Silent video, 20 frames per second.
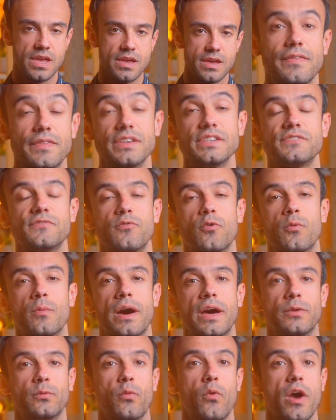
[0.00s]
This
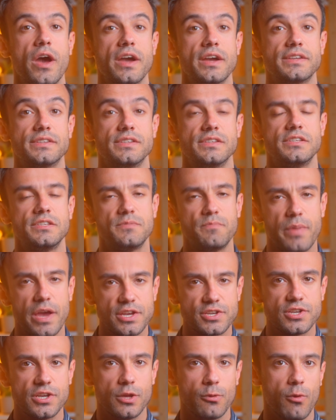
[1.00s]
format works
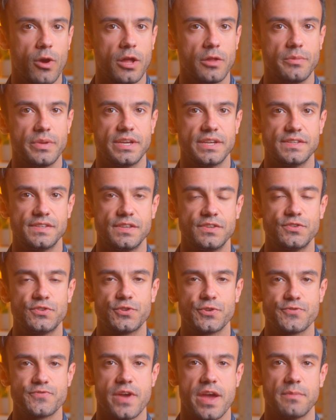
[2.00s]
especially well because
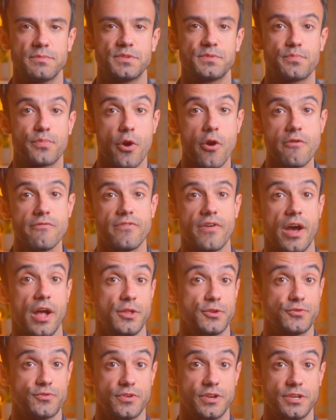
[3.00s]
Instagram's profile
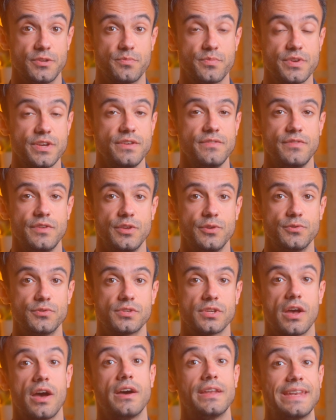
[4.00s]
grid
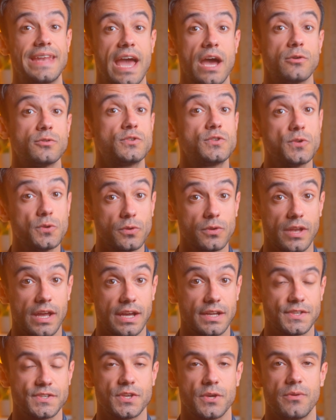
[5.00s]
previews are now taller,
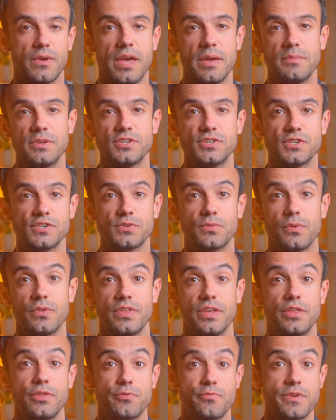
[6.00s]
so images with
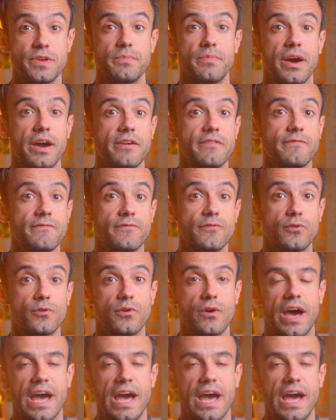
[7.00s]
a 3x4